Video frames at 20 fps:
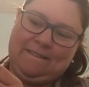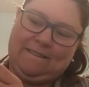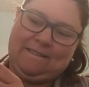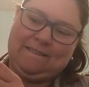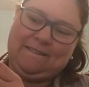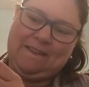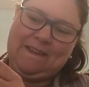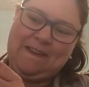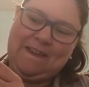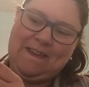
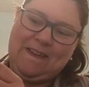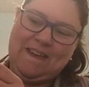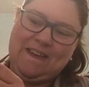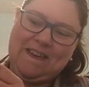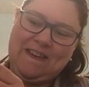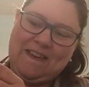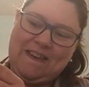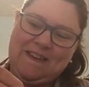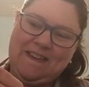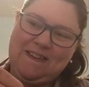
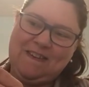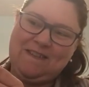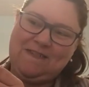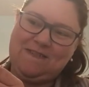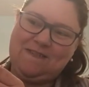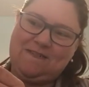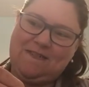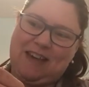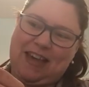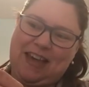
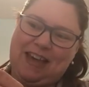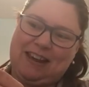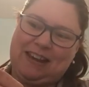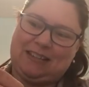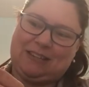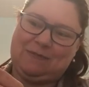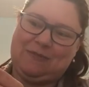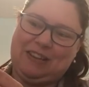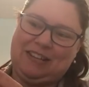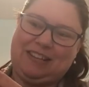Woohoo! Add as
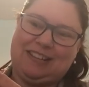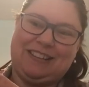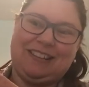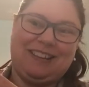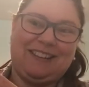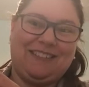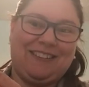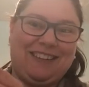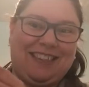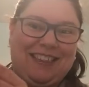much
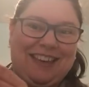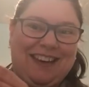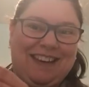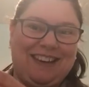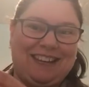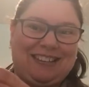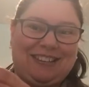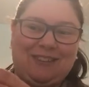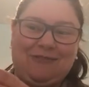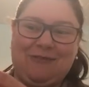glitter in there
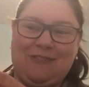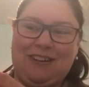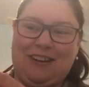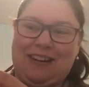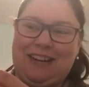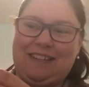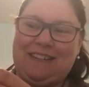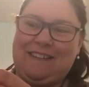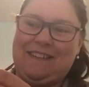as you want.